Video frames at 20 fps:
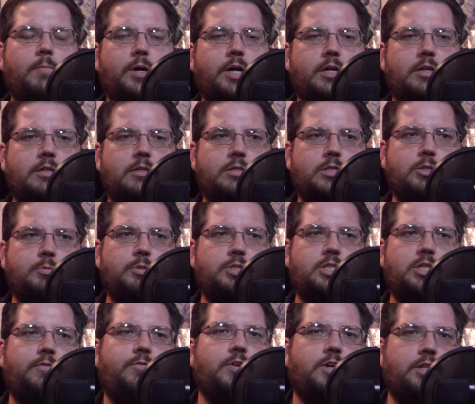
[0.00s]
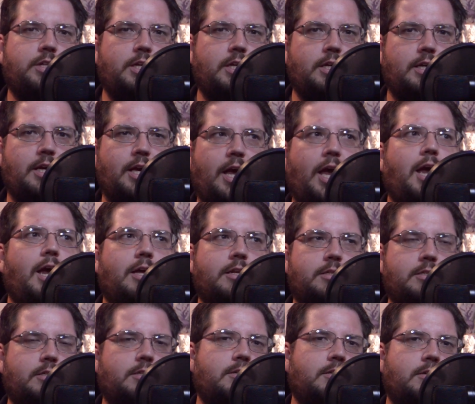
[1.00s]
but specifically
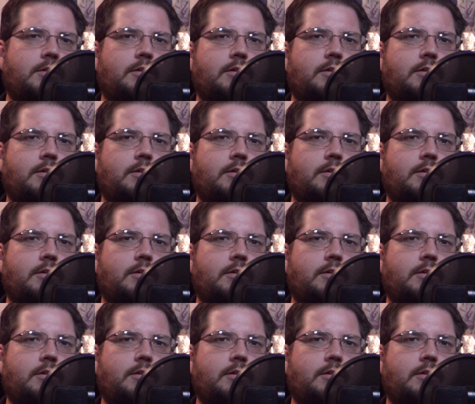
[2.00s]
Kate,